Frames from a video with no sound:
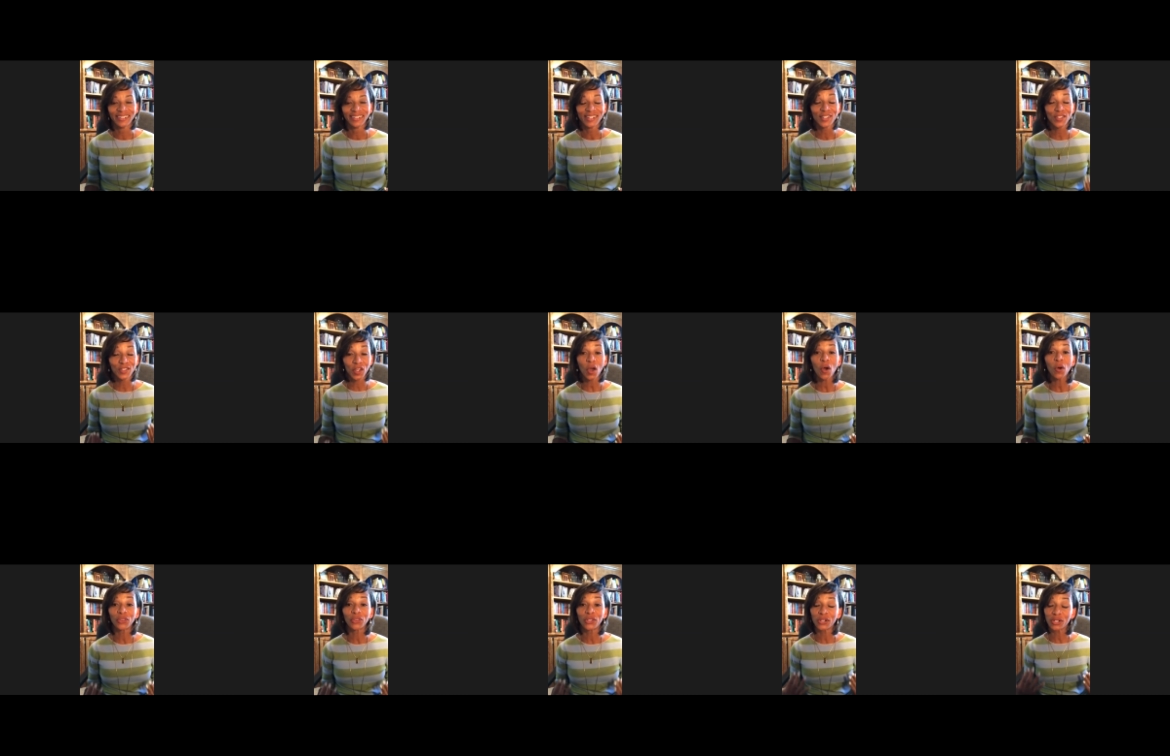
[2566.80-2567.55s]

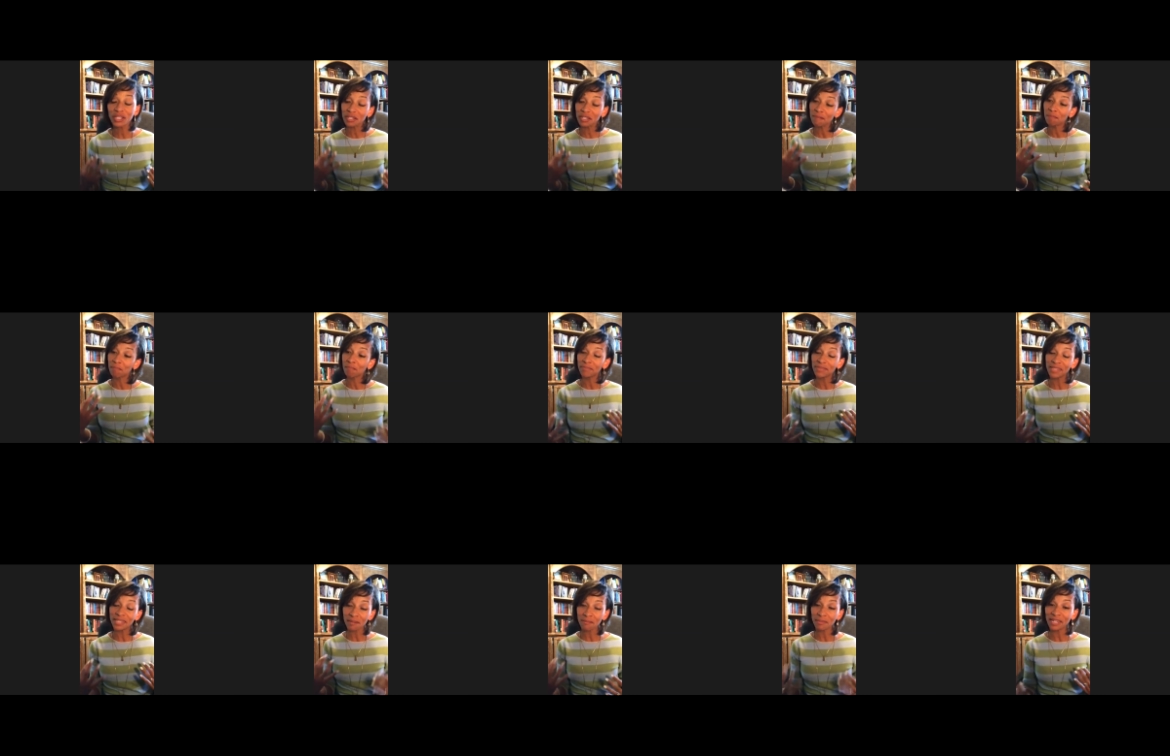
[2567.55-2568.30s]
So there's some
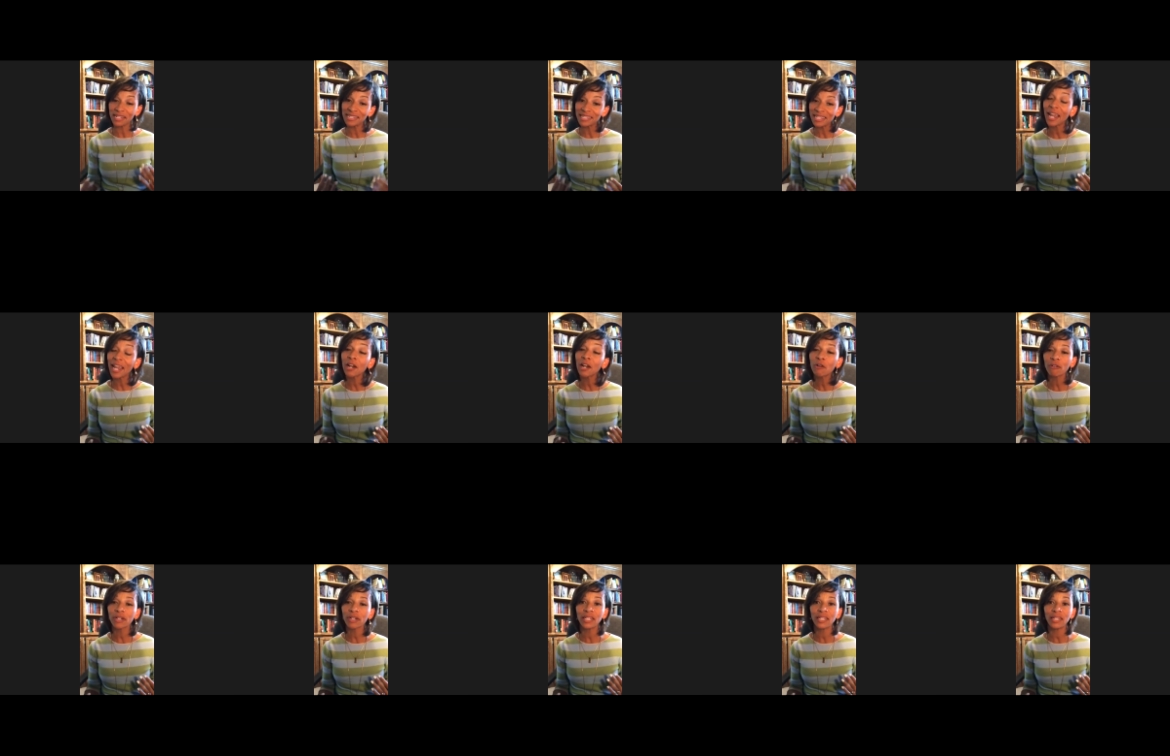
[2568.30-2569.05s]
some
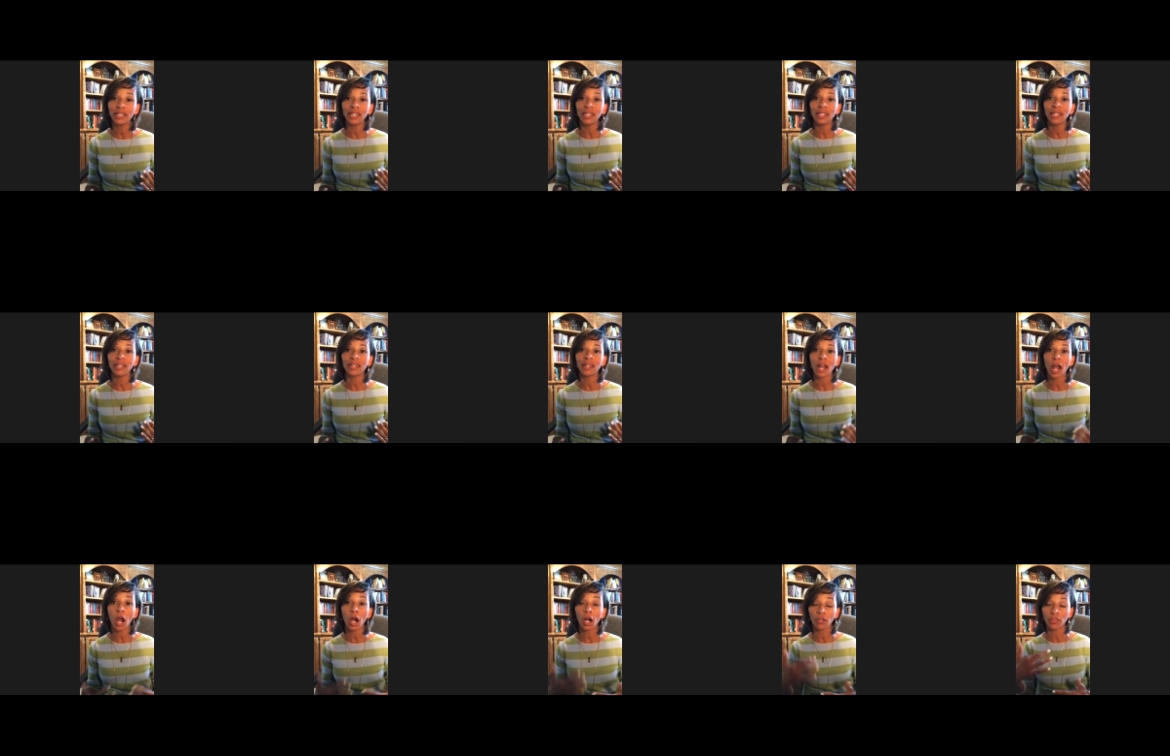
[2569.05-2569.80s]
integrity in
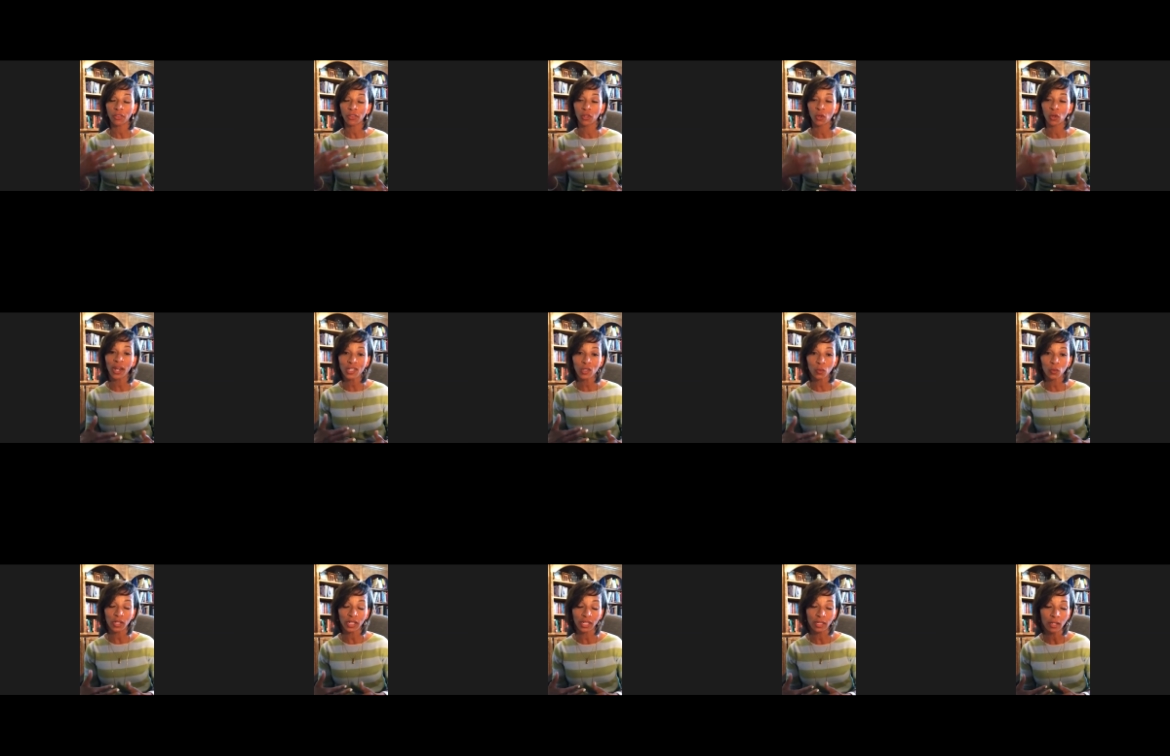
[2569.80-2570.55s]
our the ways
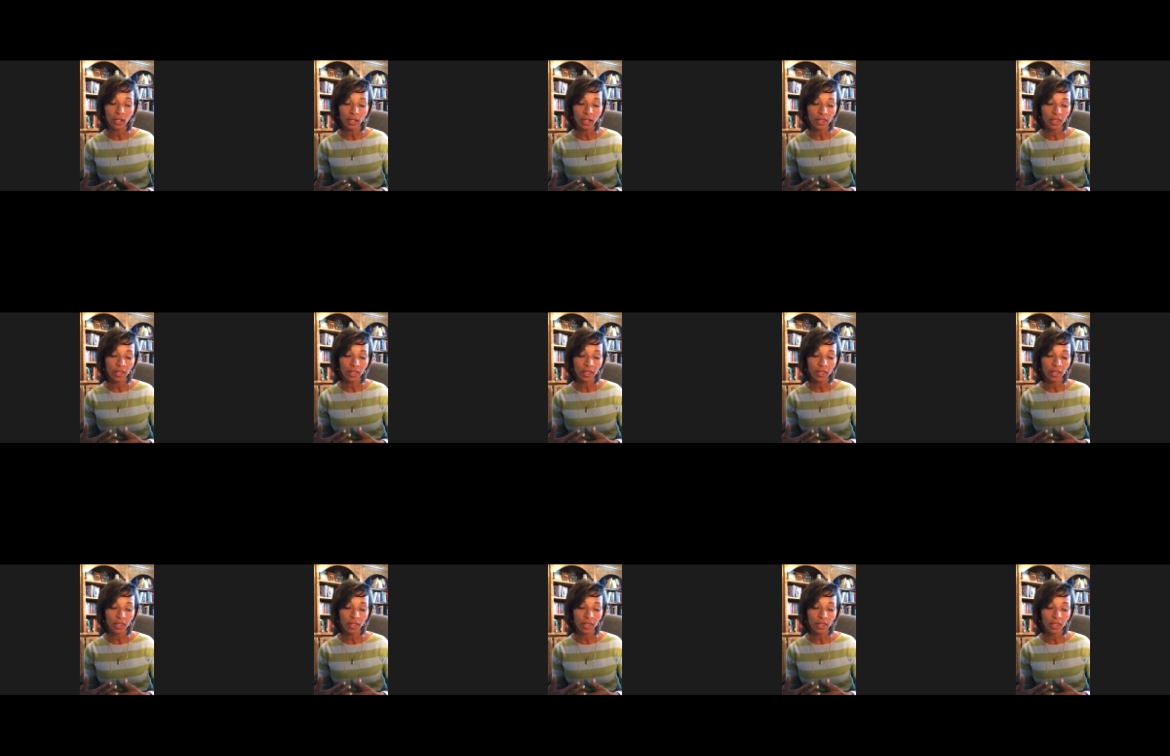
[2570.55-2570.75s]
we